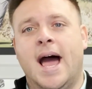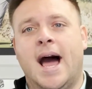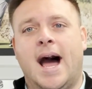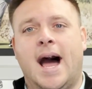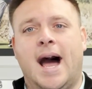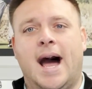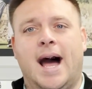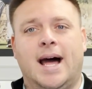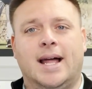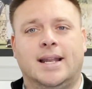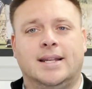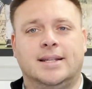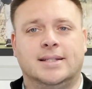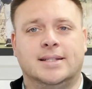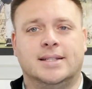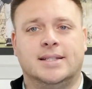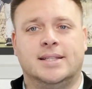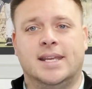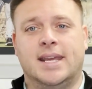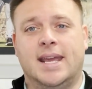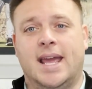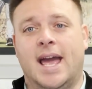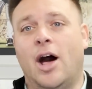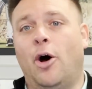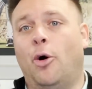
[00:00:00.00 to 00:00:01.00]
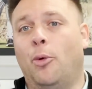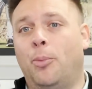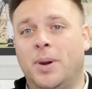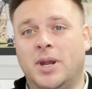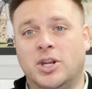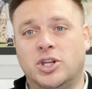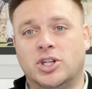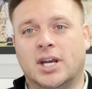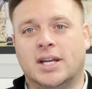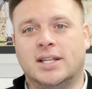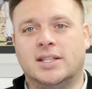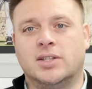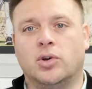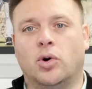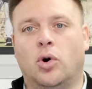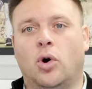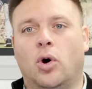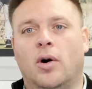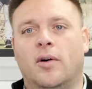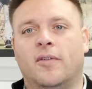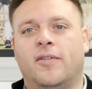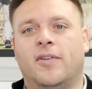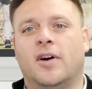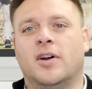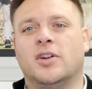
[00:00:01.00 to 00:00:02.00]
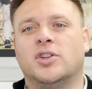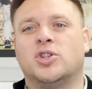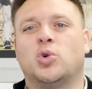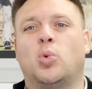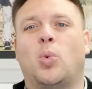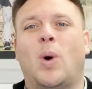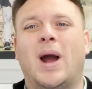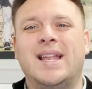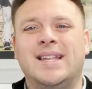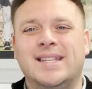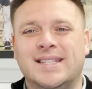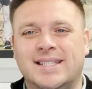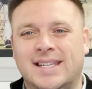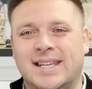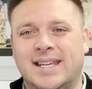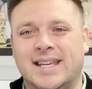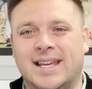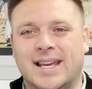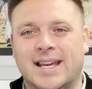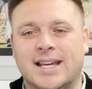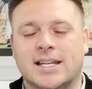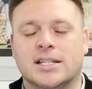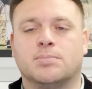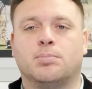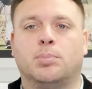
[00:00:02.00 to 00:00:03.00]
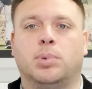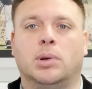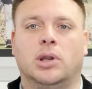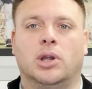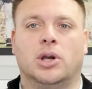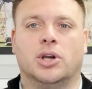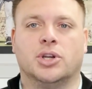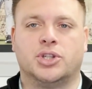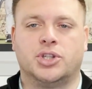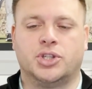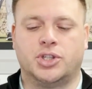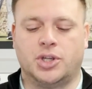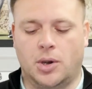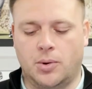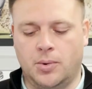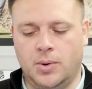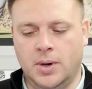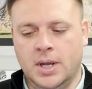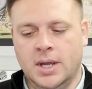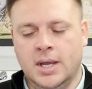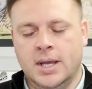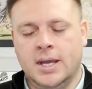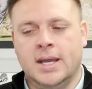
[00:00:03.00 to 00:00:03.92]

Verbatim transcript: and the L P G A Tour for twenty years plus. So,